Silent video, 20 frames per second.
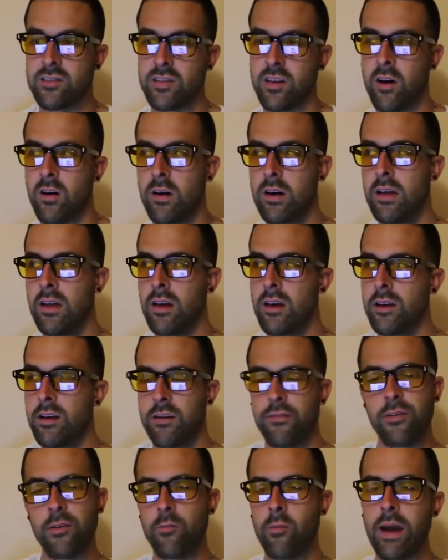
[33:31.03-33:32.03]
So, you
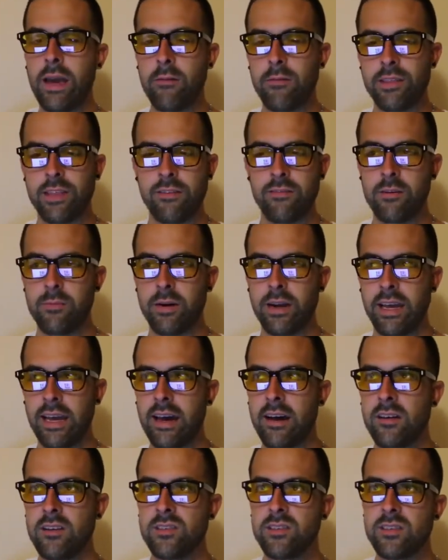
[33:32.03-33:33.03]
know, if you wait with everybody
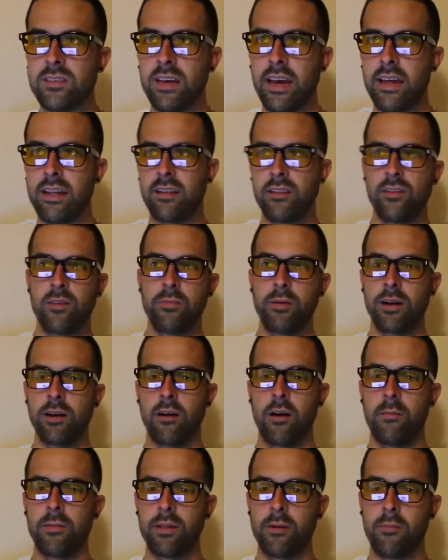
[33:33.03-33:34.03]
else and you put your
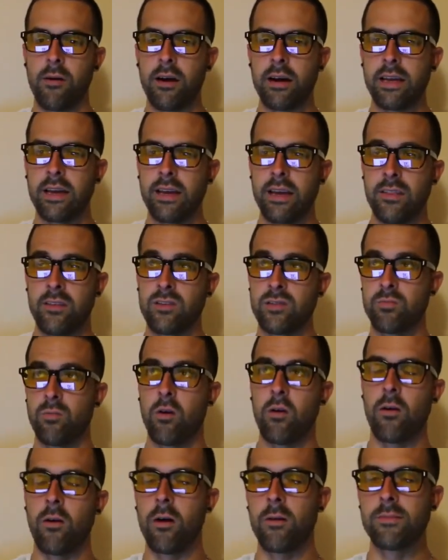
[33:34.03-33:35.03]
home on the market and there's
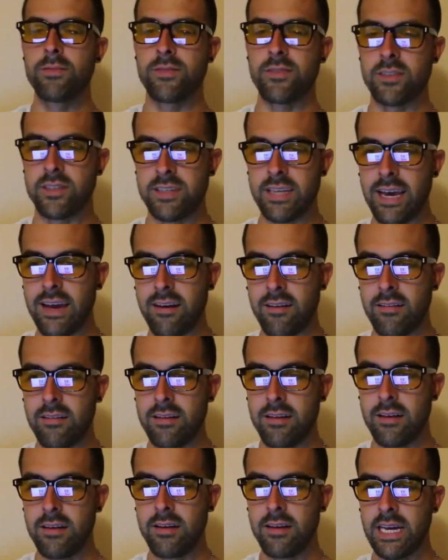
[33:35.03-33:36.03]
more homes for
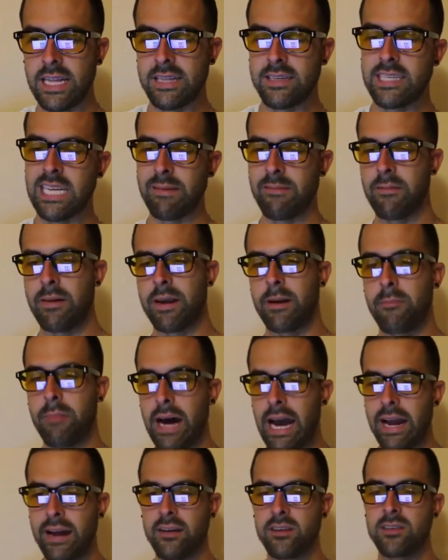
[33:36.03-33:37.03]
sale and the same amount of
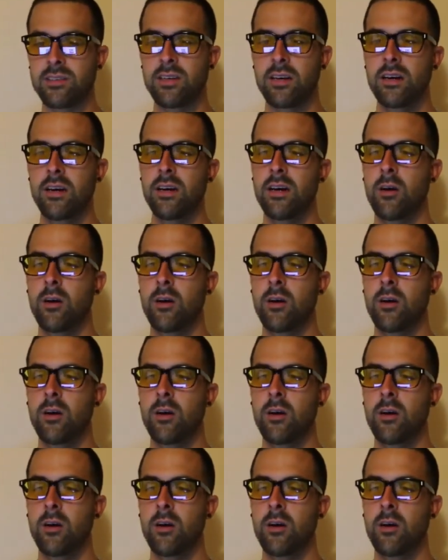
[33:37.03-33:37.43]
buyers,